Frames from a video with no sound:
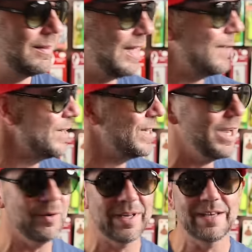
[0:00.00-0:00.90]
Let me
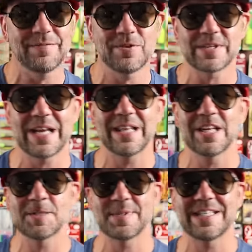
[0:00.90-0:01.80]
know if there's
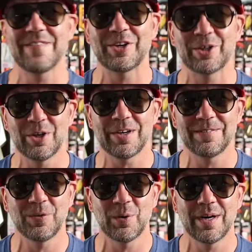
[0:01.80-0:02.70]
anything specific you're
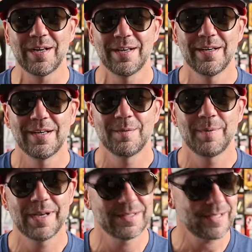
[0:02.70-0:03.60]
looking for,
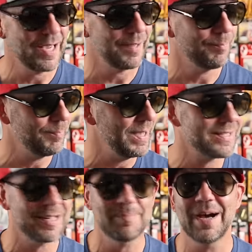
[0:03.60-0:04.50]
because I
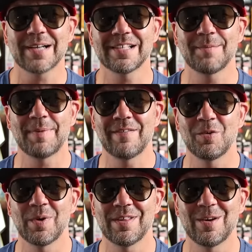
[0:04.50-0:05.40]
basically box up
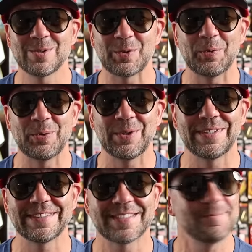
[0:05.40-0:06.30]
every one of those
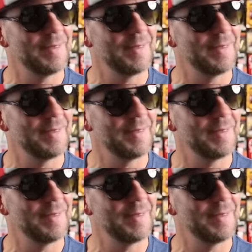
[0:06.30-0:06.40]
orders